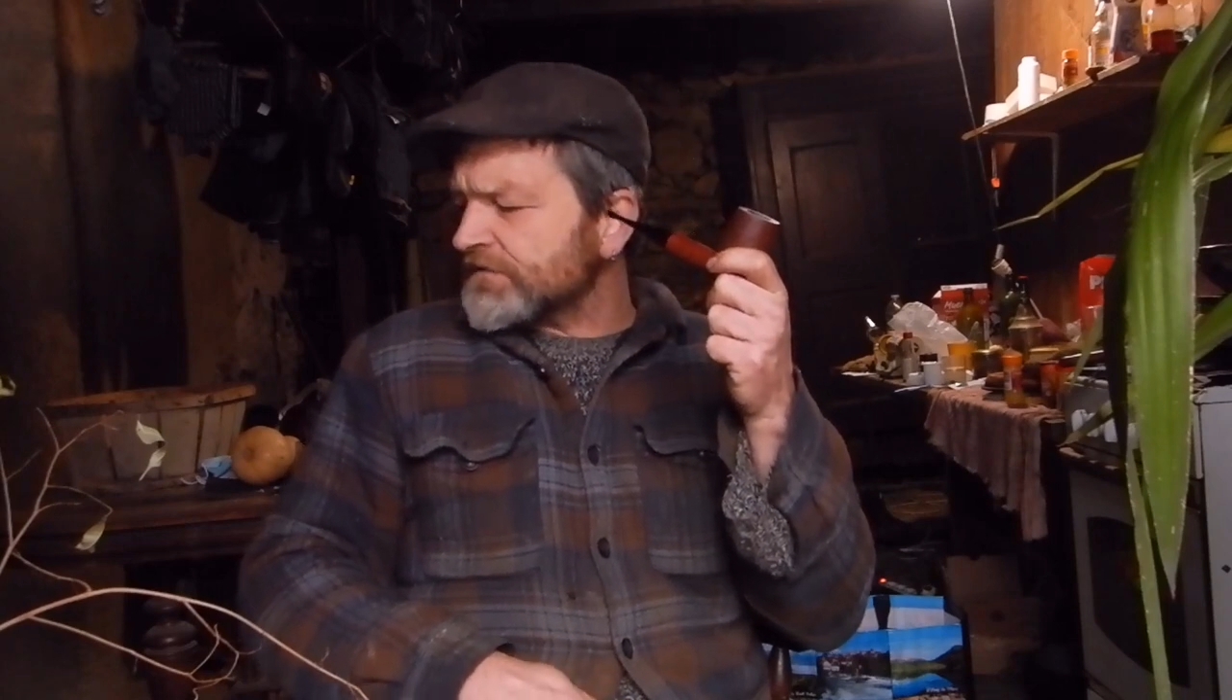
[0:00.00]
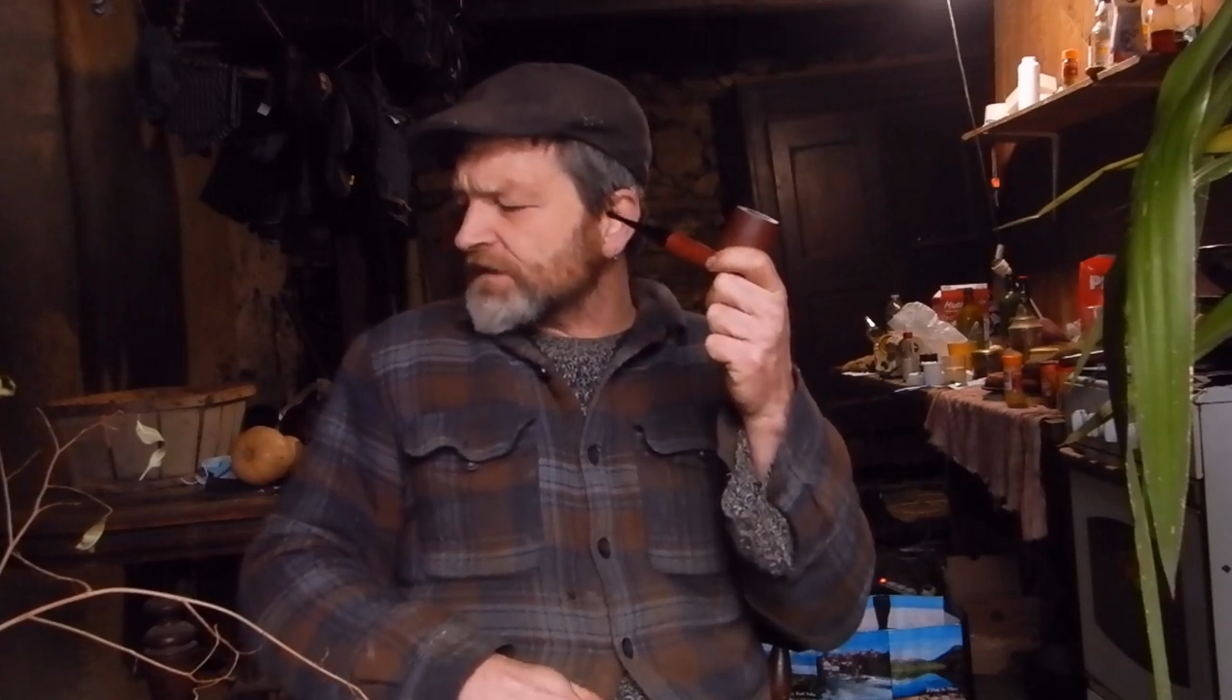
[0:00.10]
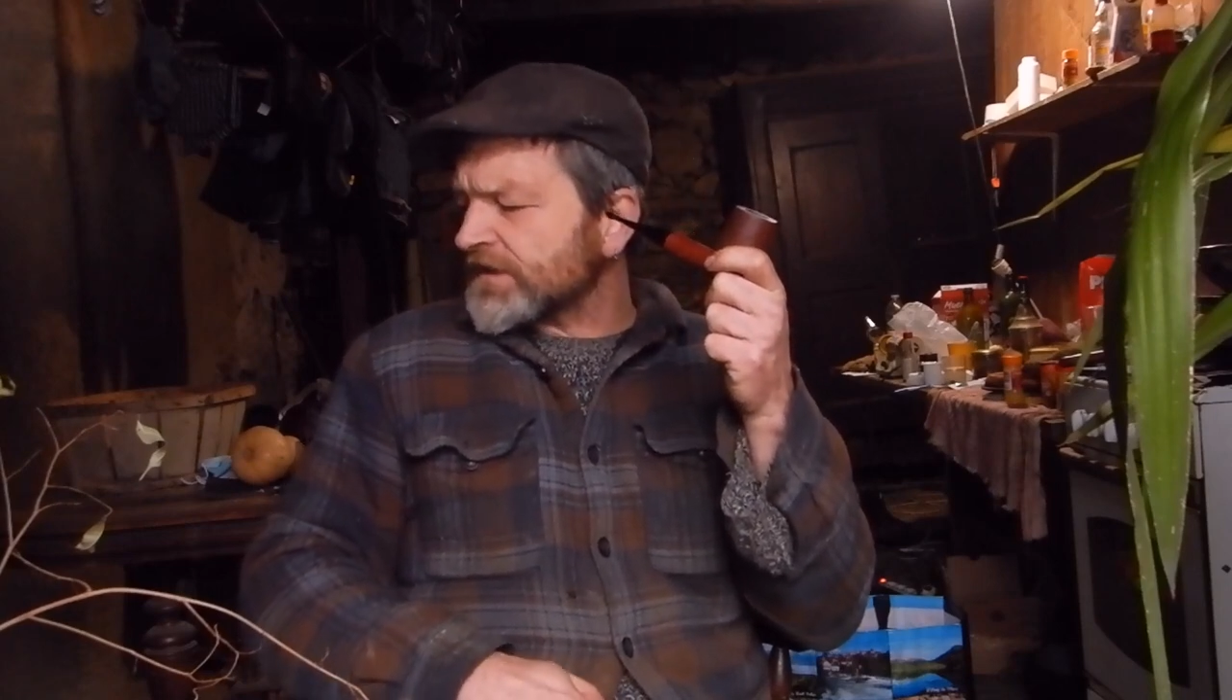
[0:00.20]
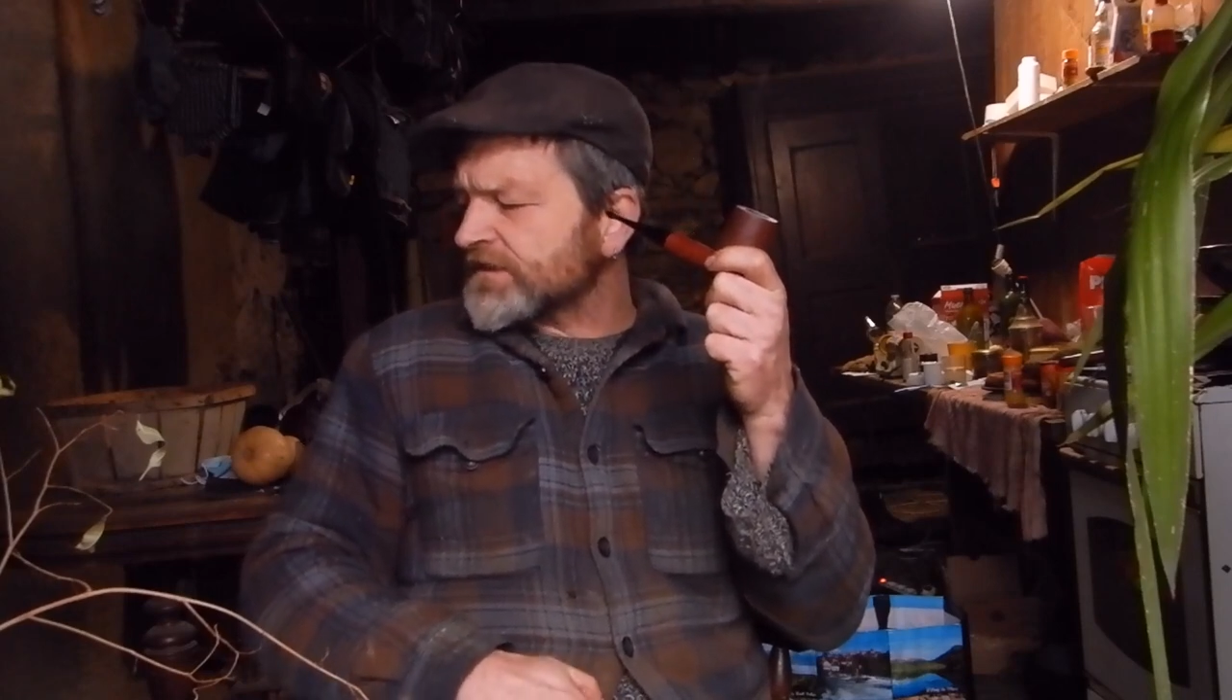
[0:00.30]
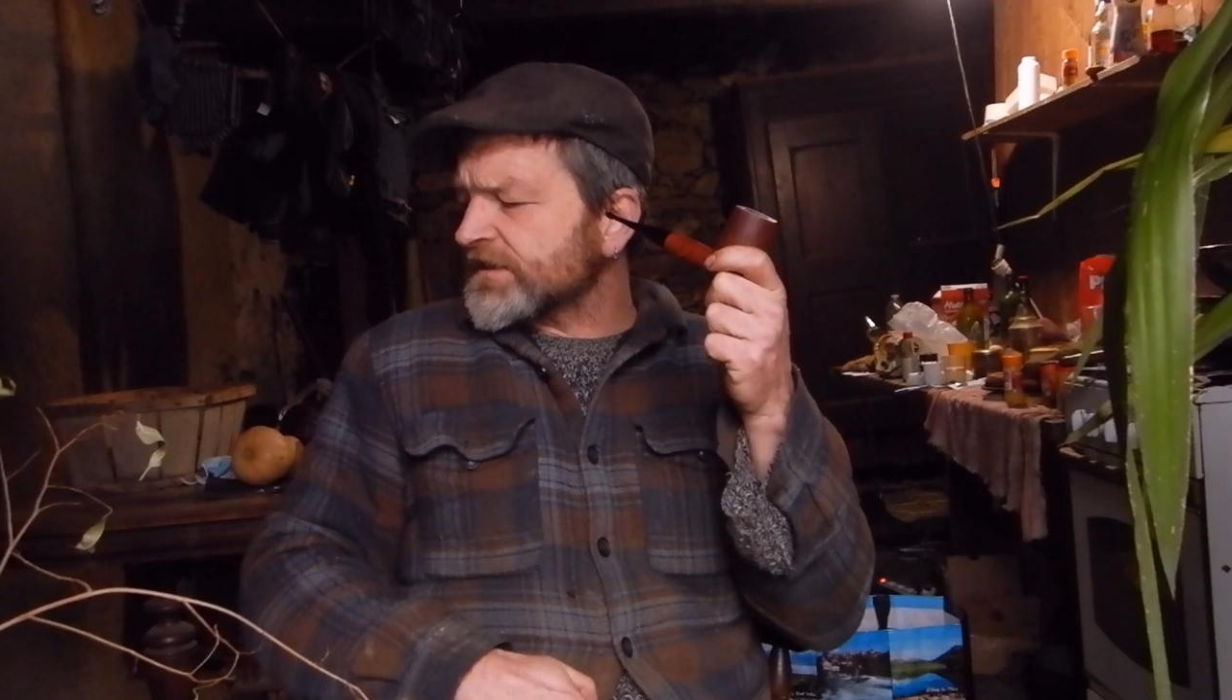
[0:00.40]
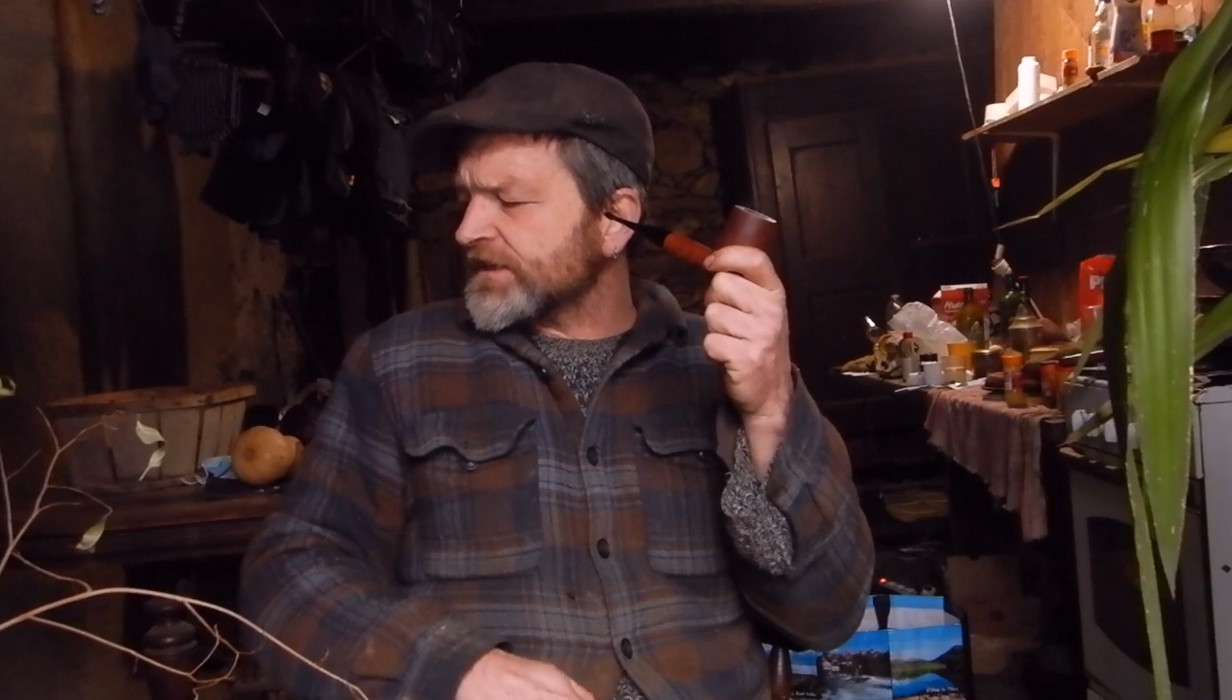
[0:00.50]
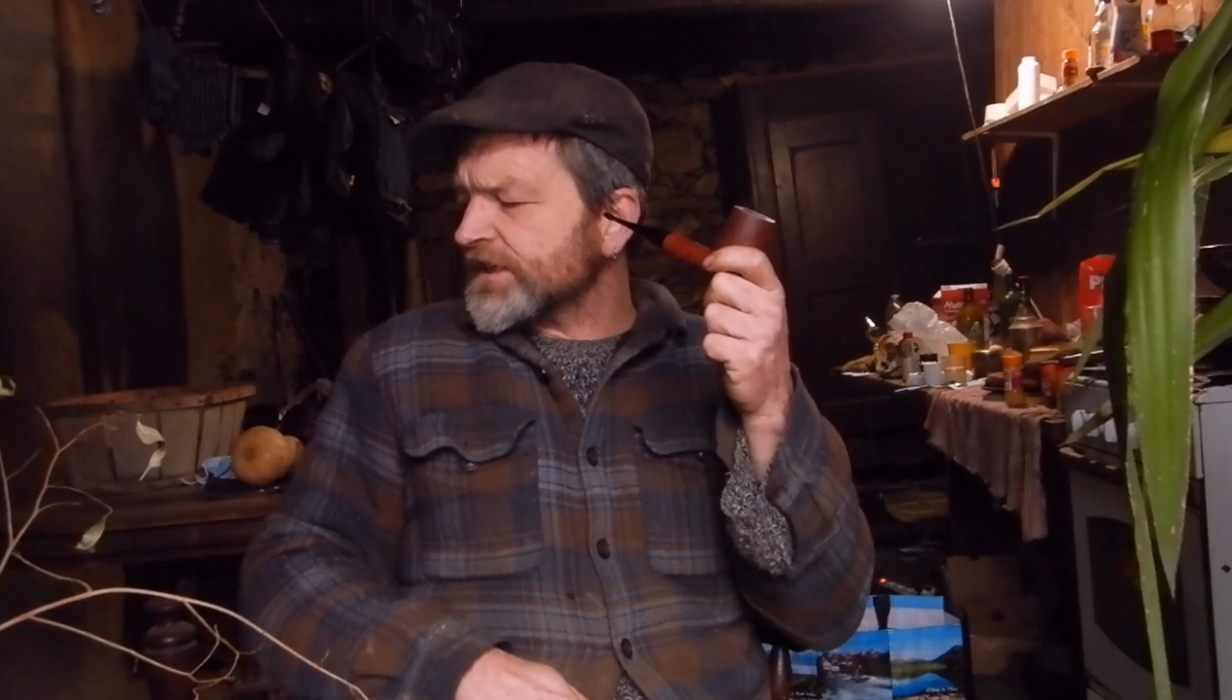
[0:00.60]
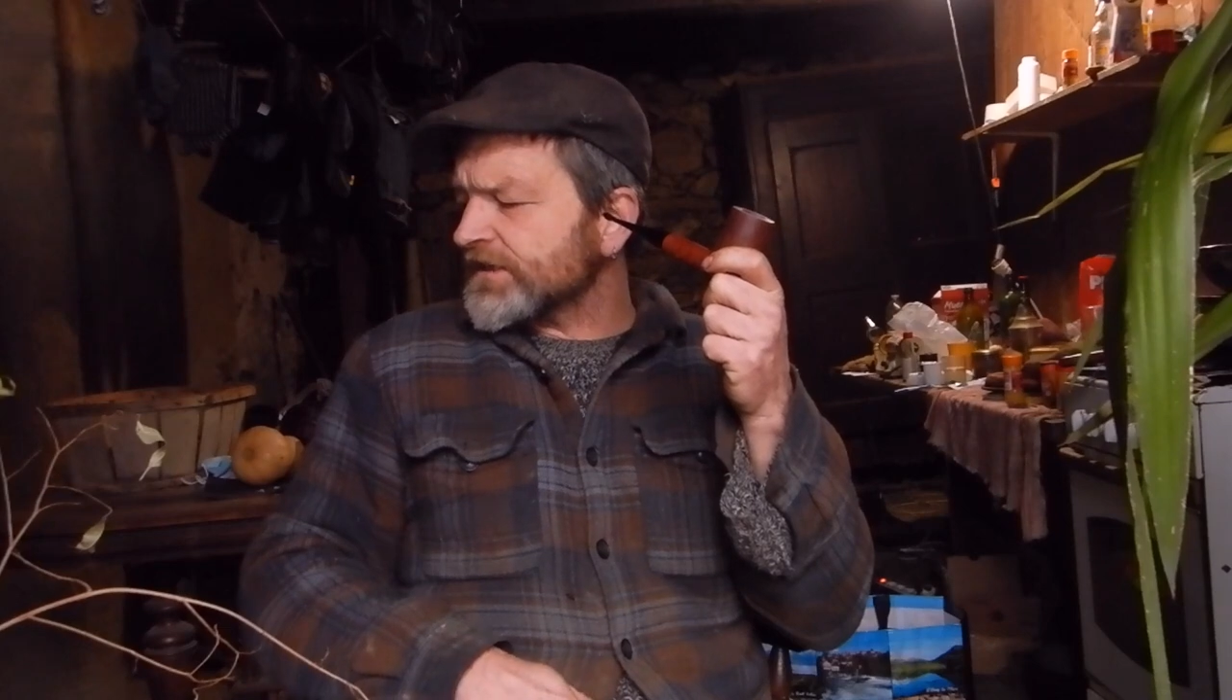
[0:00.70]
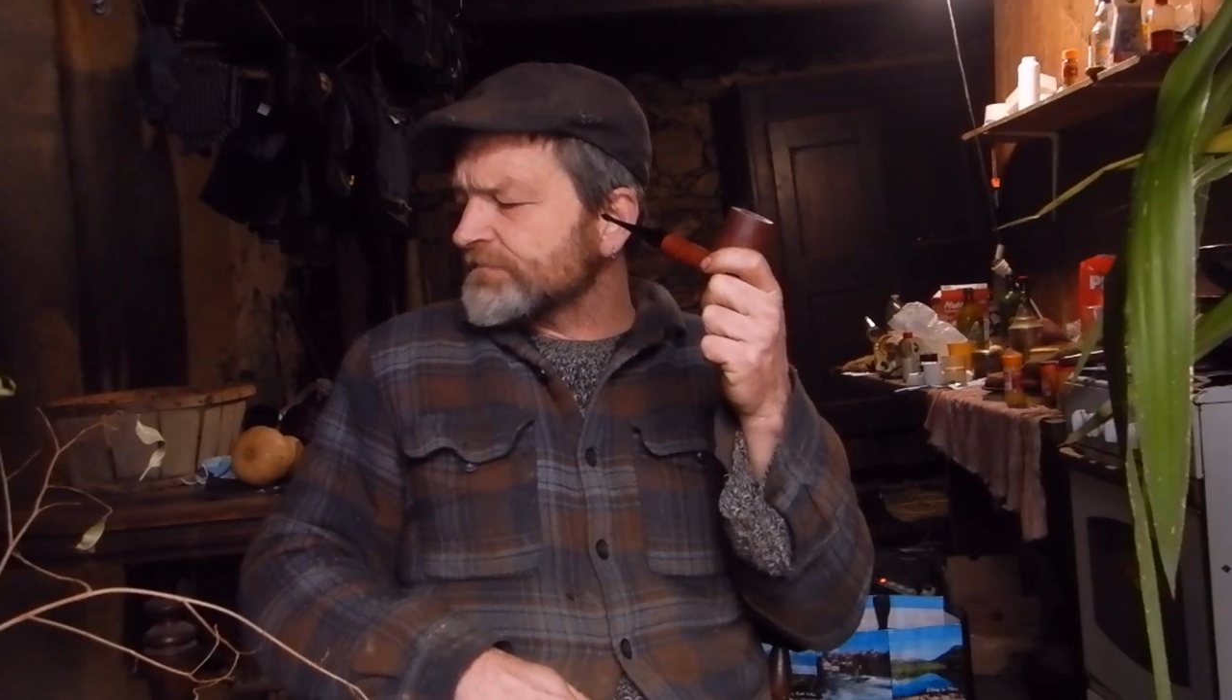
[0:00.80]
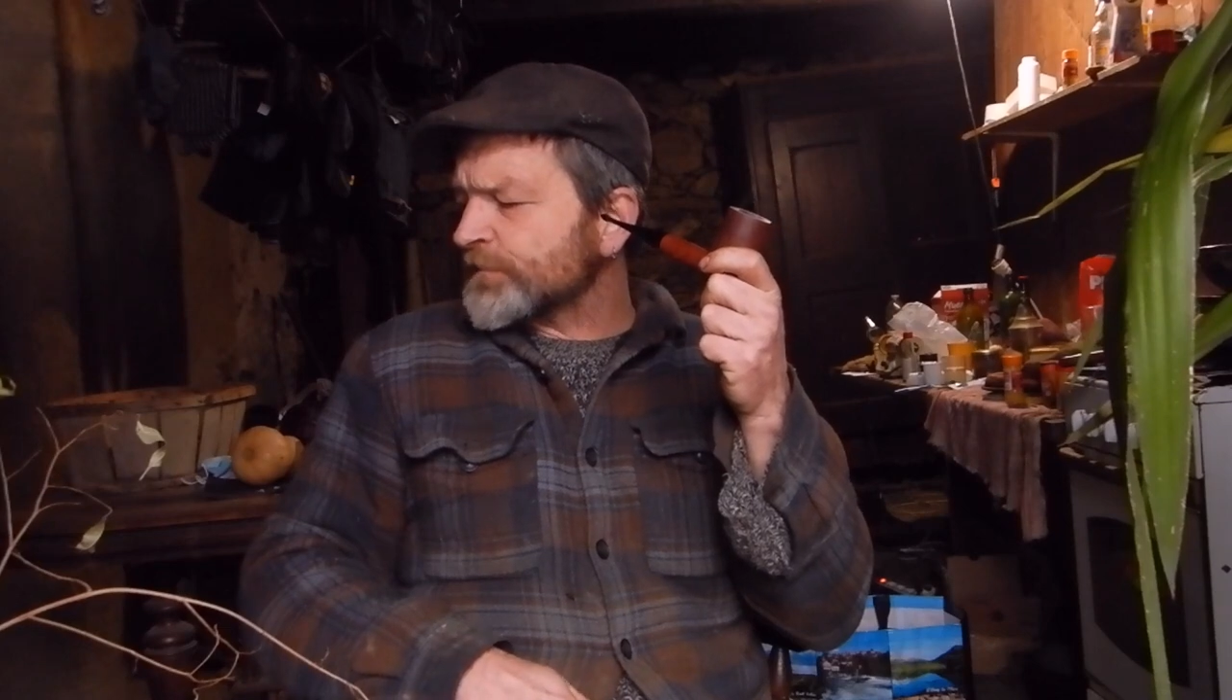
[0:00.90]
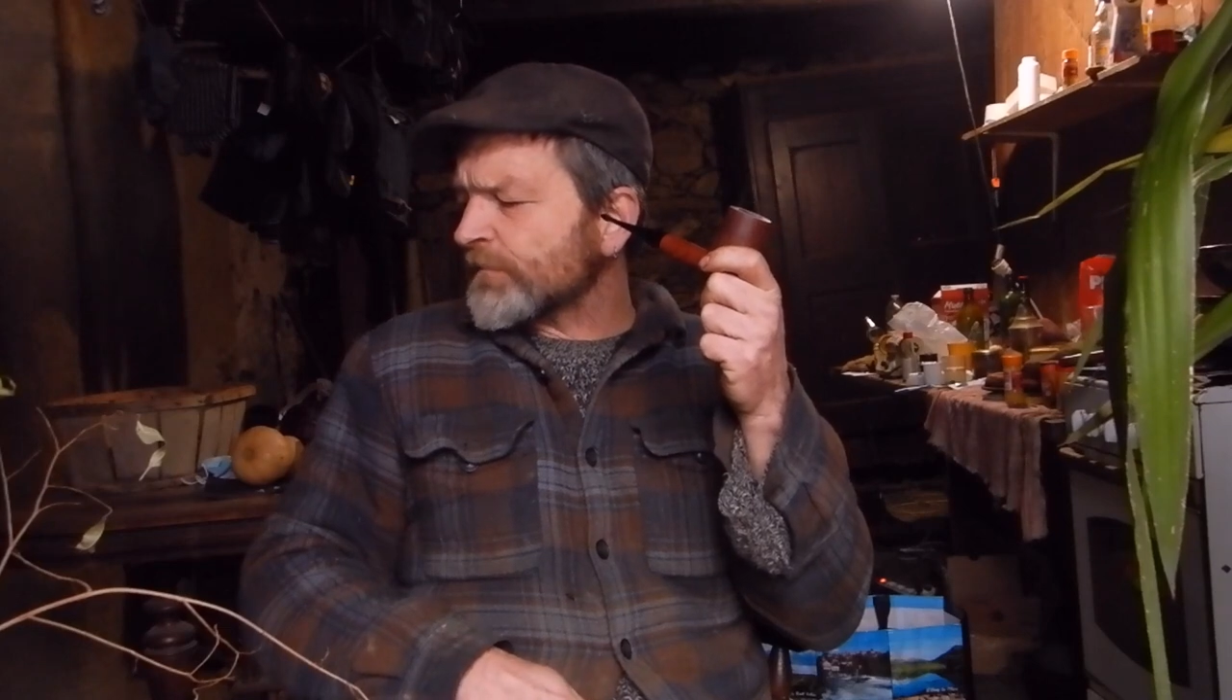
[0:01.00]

of Latakia.